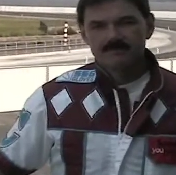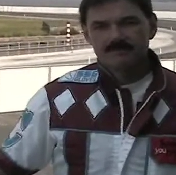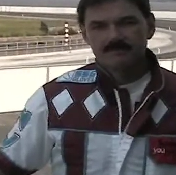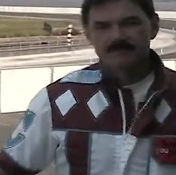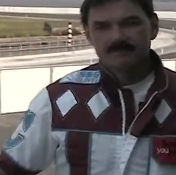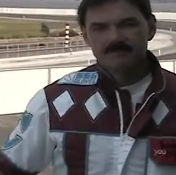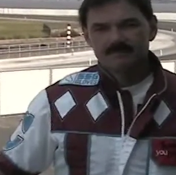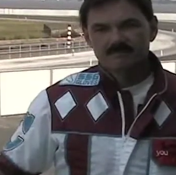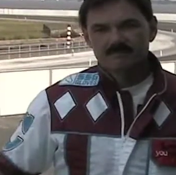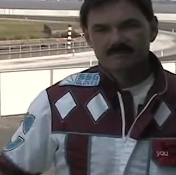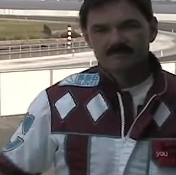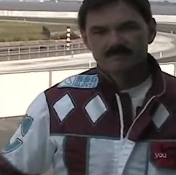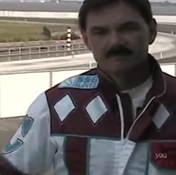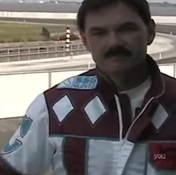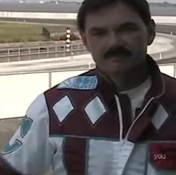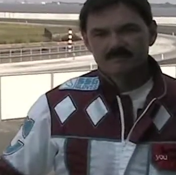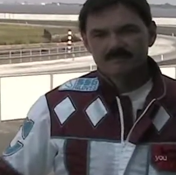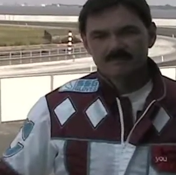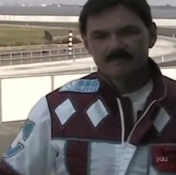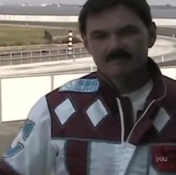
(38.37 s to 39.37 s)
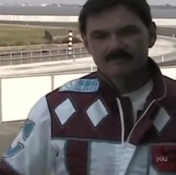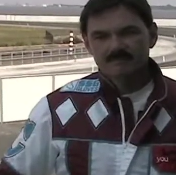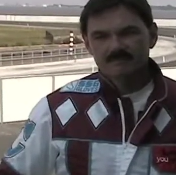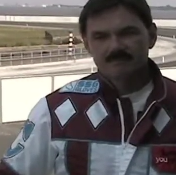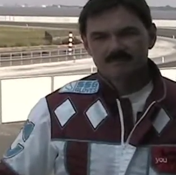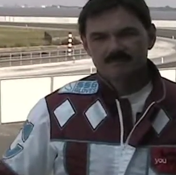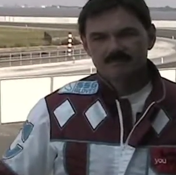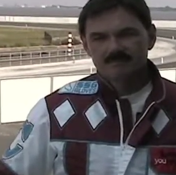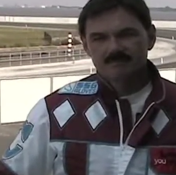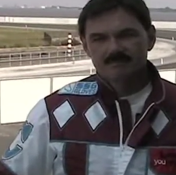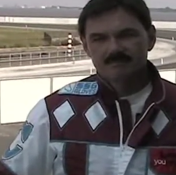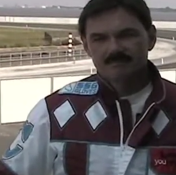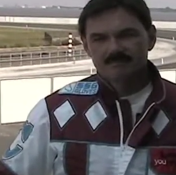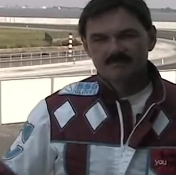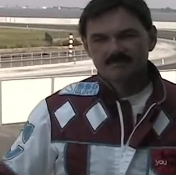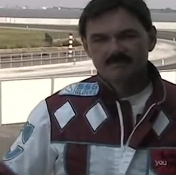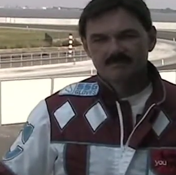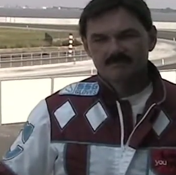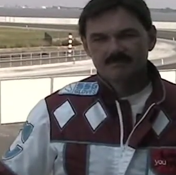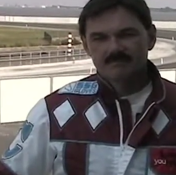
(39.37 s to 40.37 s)
Why do you love being around
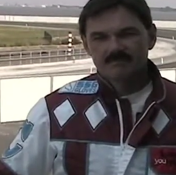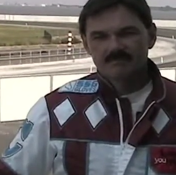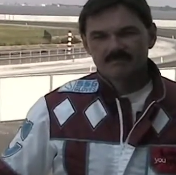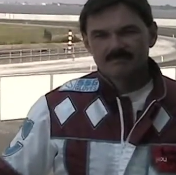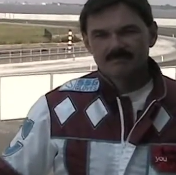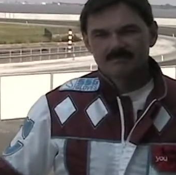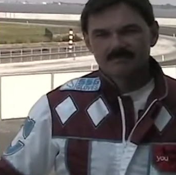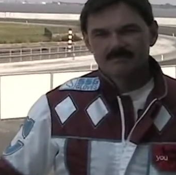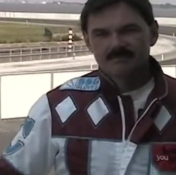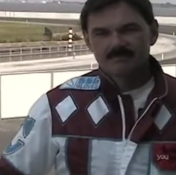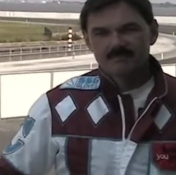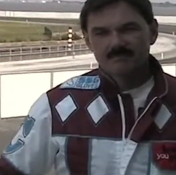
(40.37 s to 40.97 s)
horses all the time?